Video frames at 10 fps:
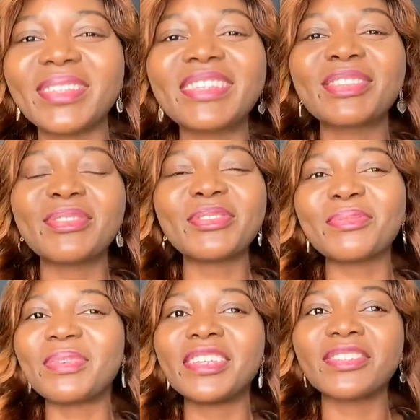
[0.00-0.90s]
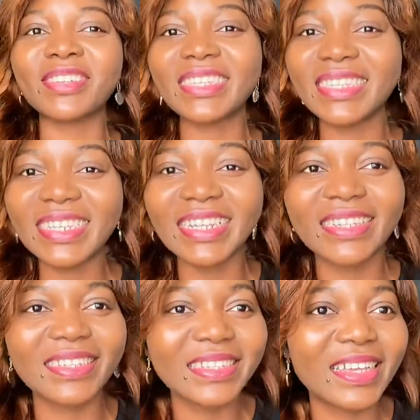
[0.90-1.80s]
This is going to be interesting,
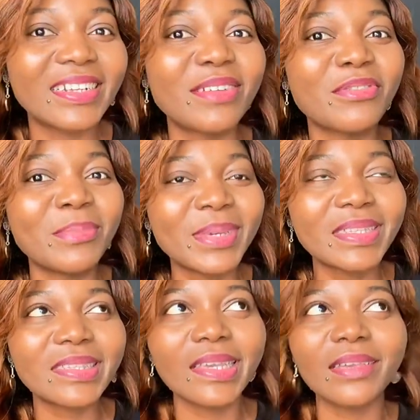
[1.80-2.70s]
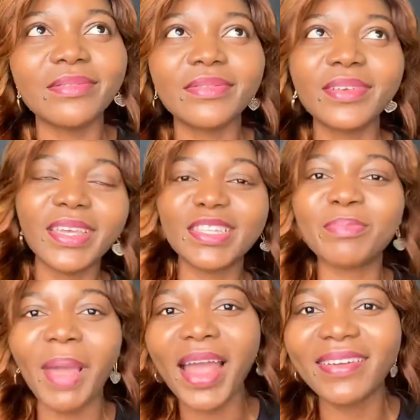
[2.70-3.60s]
entertaining, informative,
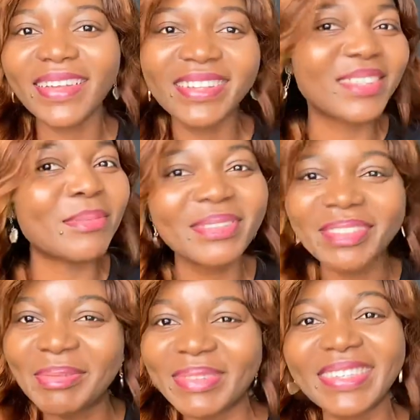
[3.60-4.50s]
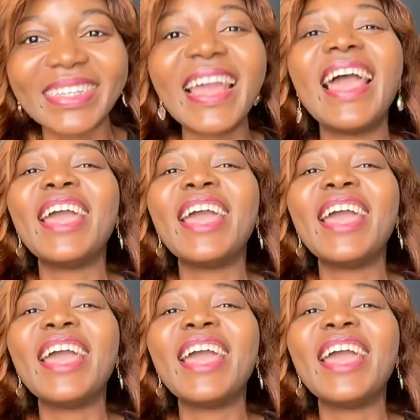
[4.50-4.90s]
inspiring, something.